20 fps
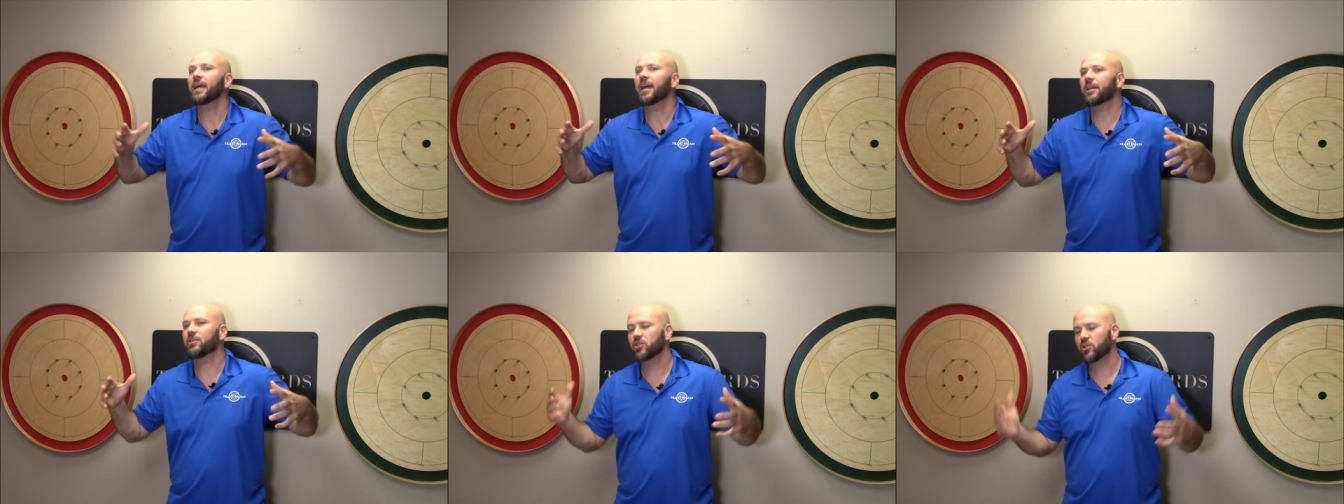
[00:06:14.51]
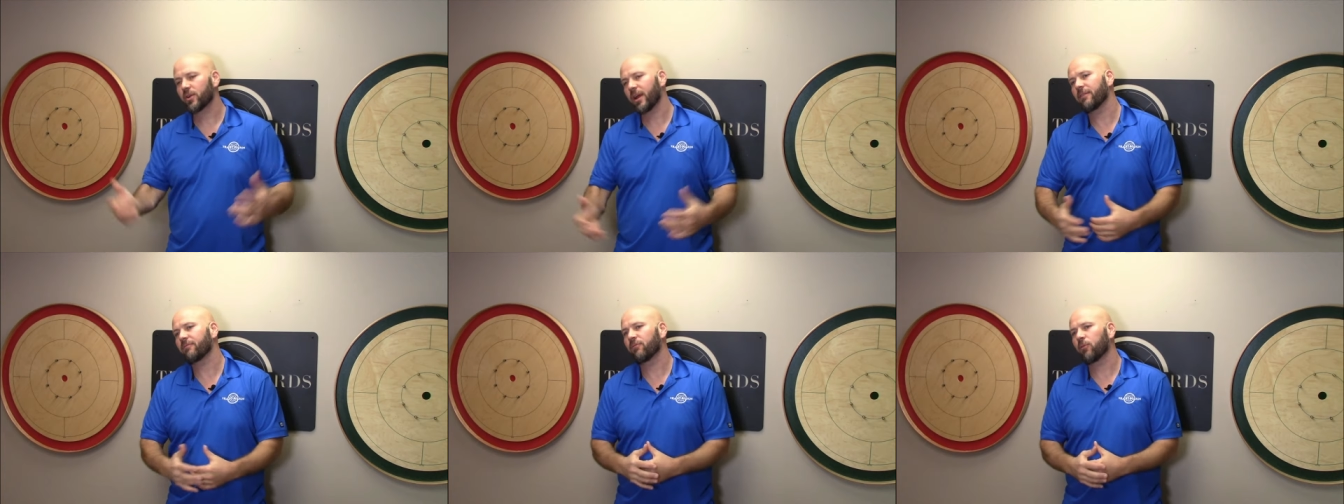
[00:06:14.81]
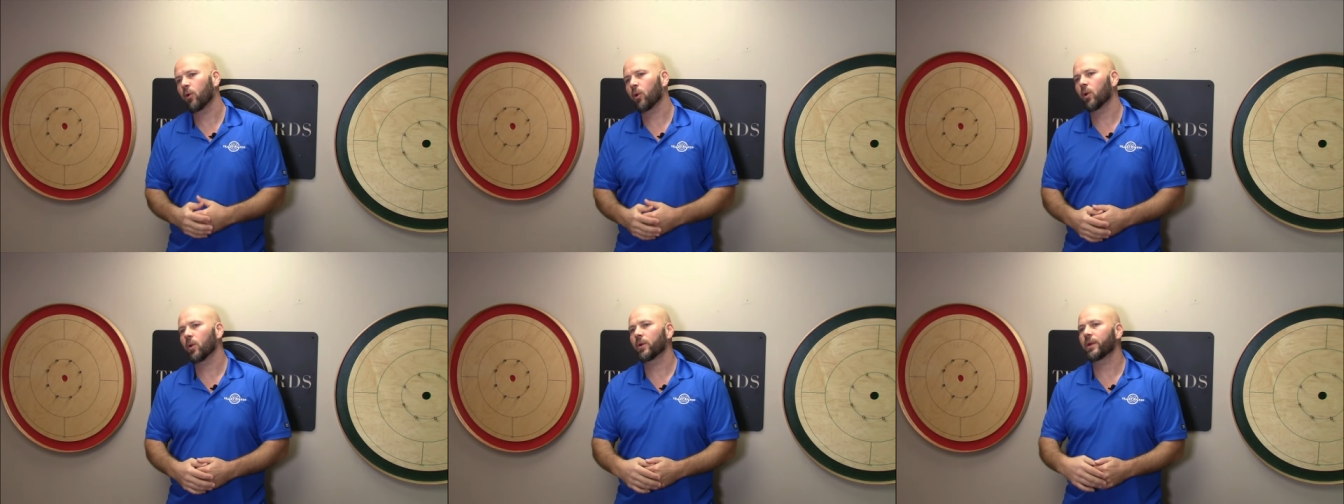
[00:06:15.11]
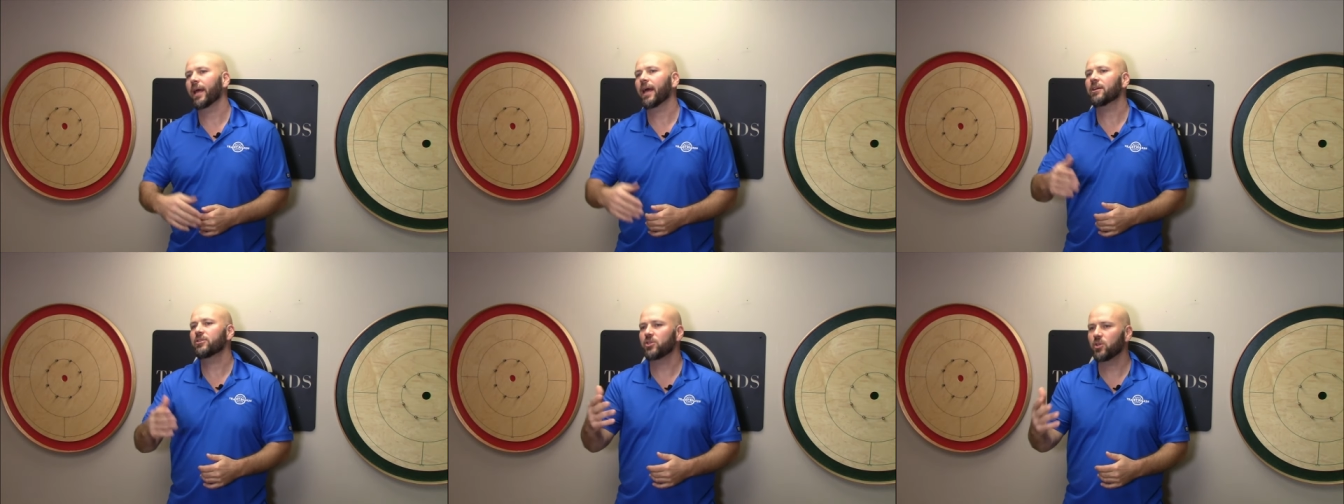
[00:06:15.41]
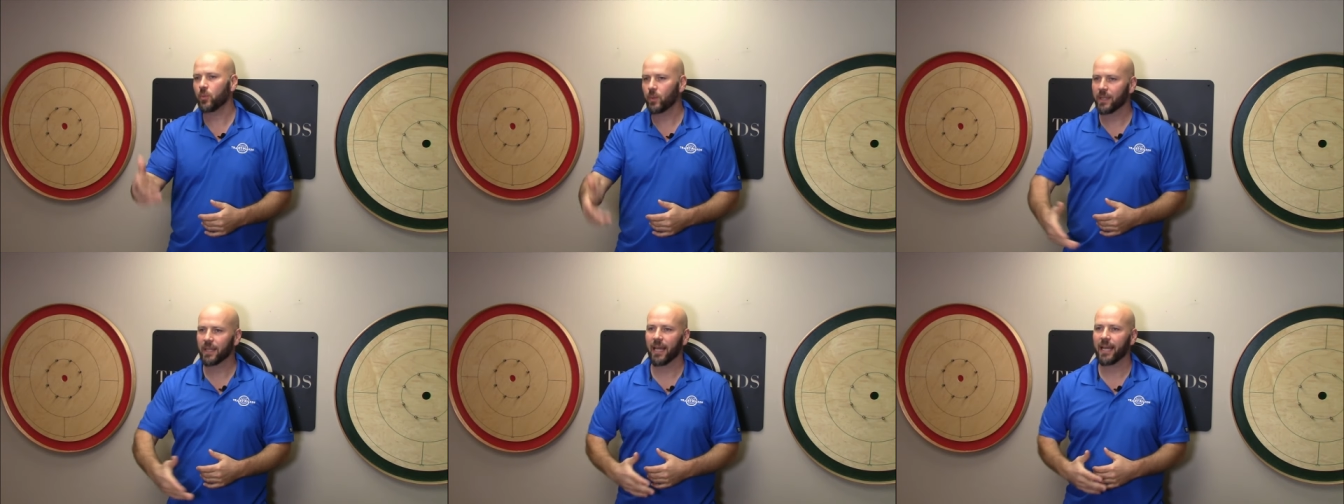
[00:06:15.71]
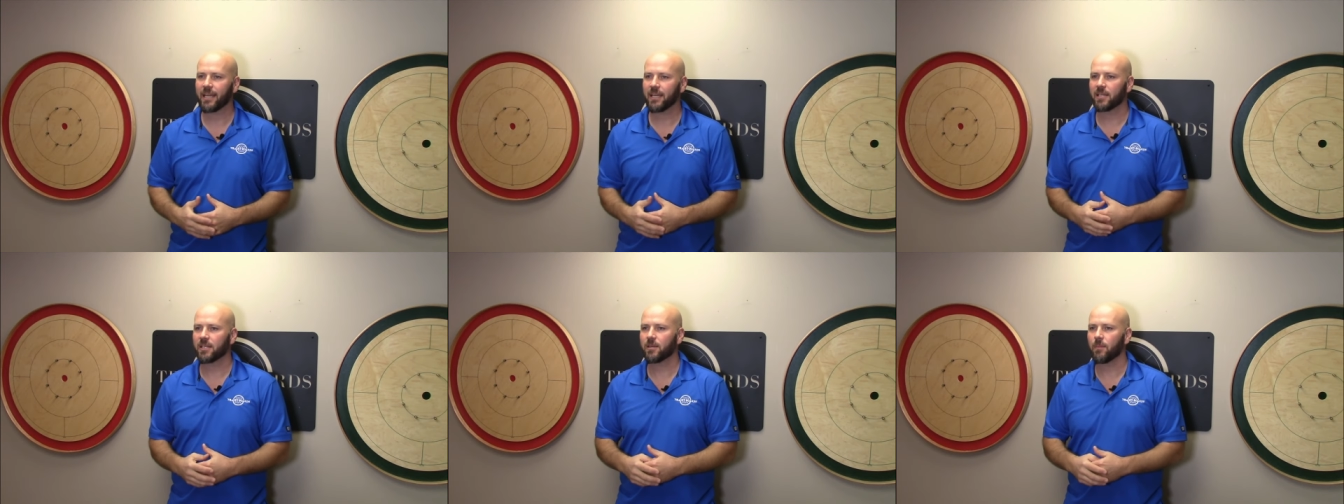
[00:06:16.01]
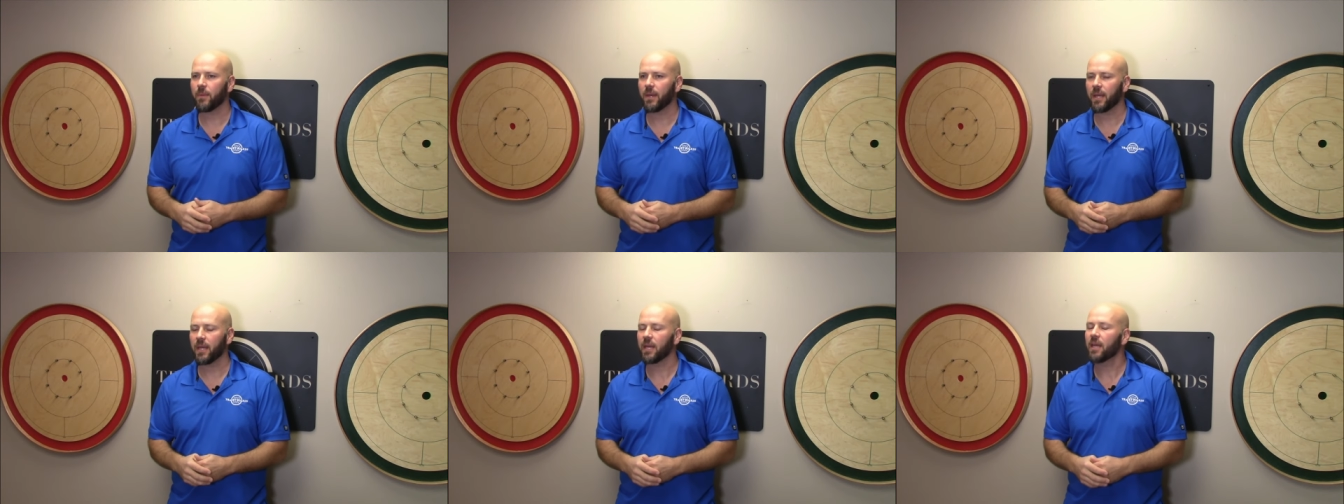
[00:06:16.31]
and straightforward as you would like it to
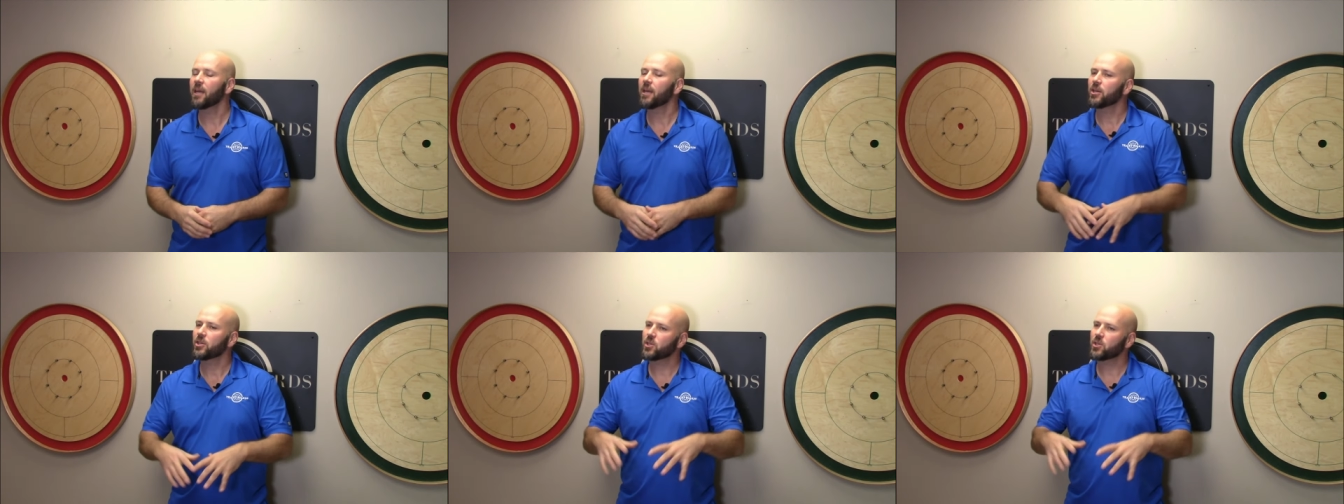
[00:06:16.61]
be.